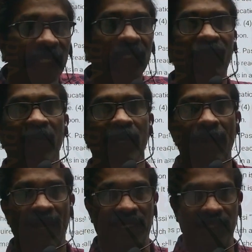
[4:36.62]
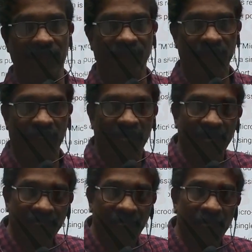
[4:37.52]
feedback,
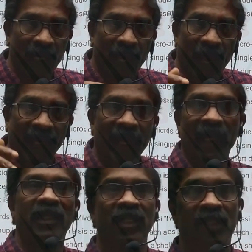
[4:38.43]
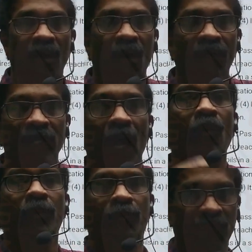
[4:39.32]
correct analysis of the
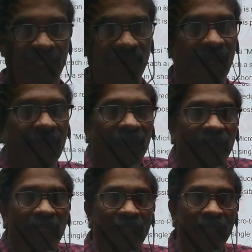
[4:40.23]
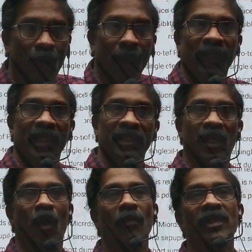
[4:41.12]
output. What is the competency,
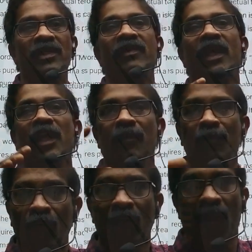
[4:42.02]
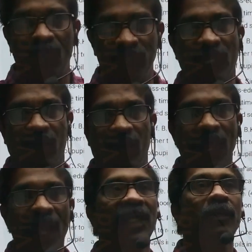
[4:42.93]
how much we can improve ourselves
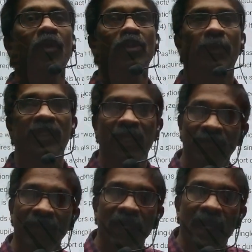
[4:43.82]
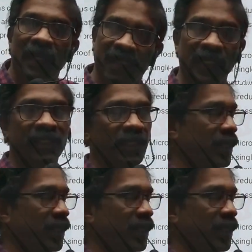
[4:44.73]
as a prospective teacher.